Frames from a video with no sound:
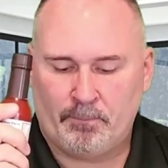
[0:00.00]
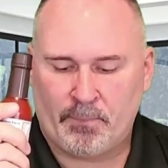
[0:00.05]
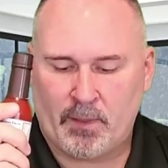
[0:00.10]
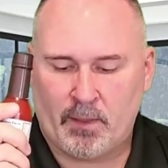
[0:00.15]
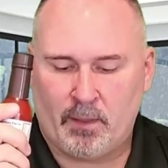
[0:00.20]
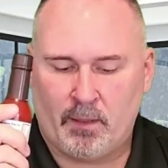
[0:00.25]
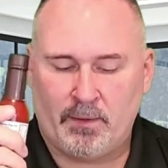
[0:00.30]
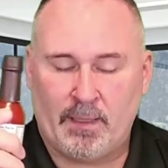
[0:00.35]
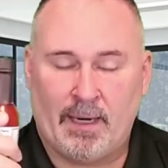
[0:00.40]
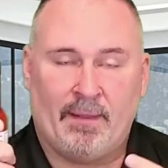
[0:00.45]

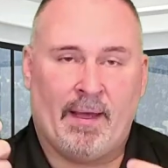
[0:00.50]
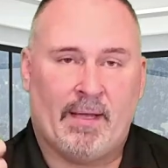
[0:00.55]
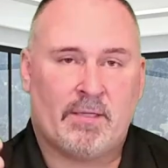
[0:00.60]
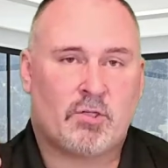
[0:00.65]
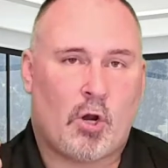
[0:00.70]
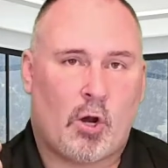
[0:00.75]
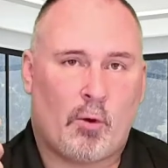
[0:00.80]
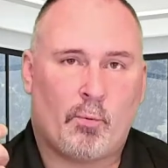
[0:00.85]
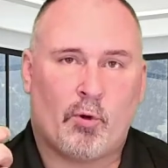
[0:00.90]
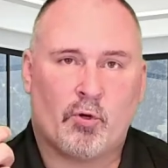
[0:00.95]
Now that's
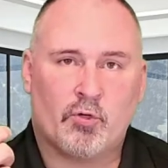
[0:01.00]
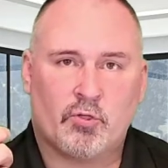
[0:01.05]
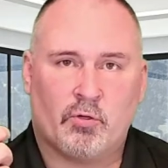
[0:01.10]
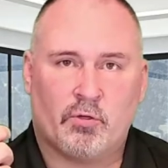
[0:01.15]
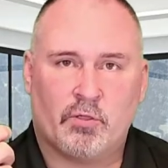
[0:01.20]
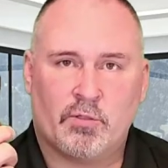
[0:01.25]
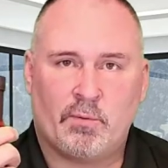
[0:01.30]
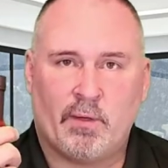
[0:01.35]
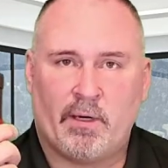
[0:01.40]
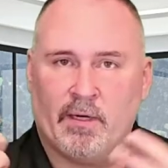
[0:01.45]
our personal
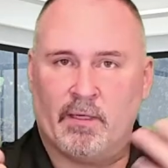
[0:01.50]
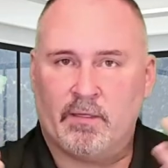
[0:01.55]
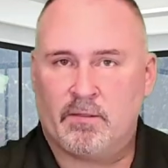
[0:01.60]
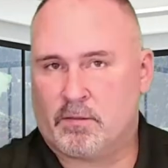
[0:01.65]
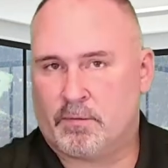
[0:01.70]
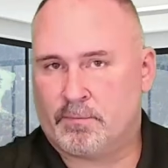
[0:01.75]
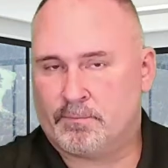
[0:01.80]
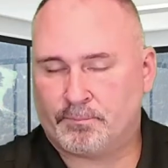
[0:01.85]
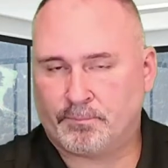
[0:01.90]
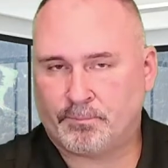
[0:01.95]
experience.